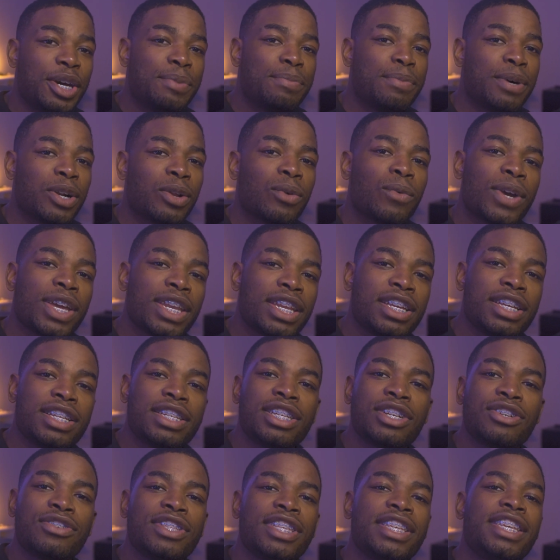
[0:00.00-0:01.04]
But waiting
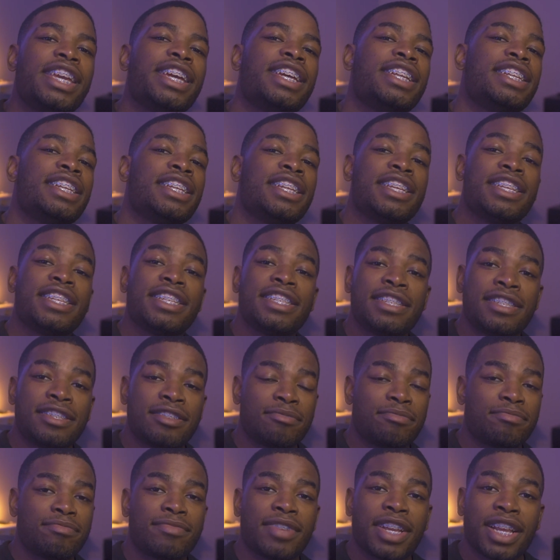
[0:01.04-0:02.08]
until the end is
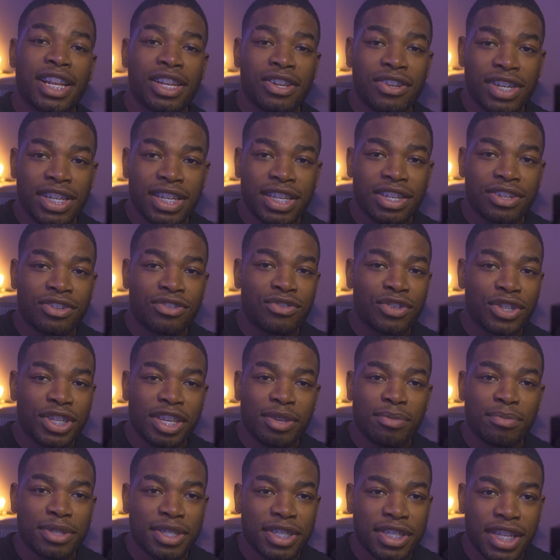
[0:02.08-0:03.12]
clearly a
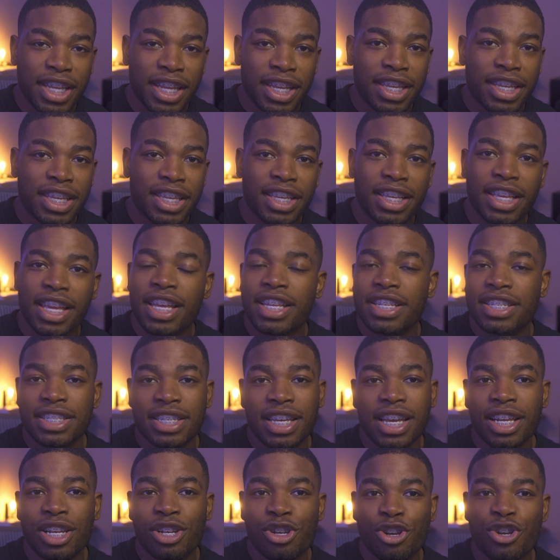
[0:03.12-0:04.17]
rookie mistake, as
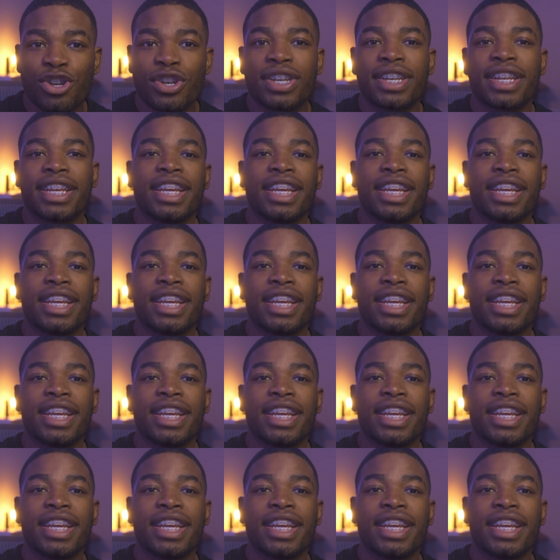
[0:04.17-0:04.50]
I learned.